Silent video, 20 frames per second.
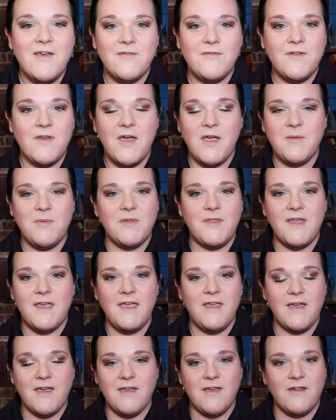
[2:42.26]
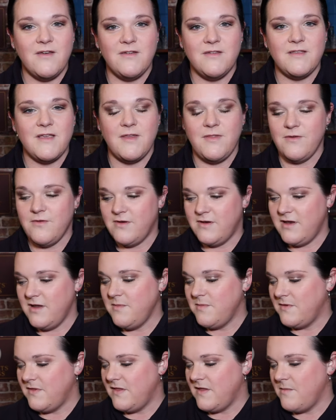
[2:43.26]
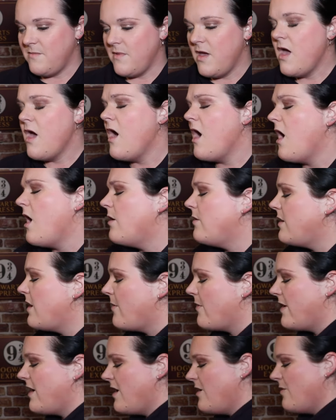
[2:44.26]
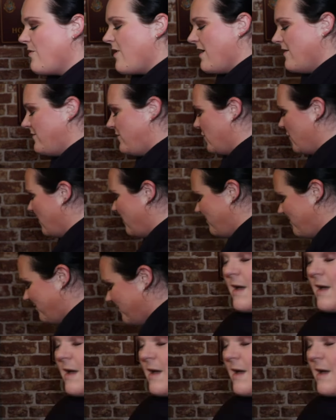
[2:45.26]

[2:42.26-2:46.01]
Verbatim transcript: No, i not opened that yet. I, I, I thought I'd opened them. Oh no, I know what I've done.